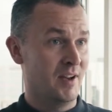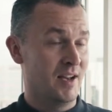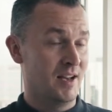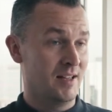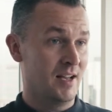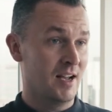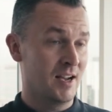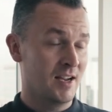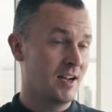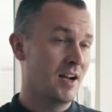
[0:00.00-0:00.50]

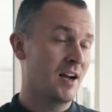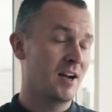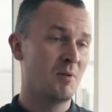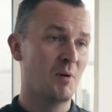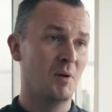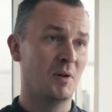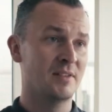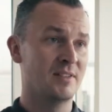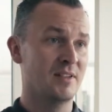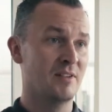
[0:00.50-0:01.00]
a
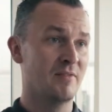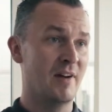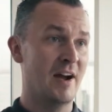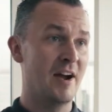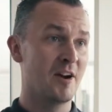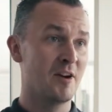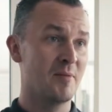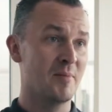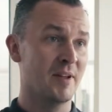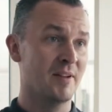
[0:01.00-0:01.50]
quality
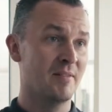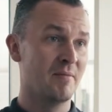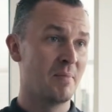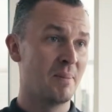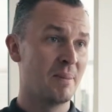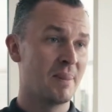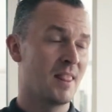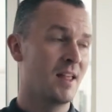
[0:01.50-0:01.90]
environment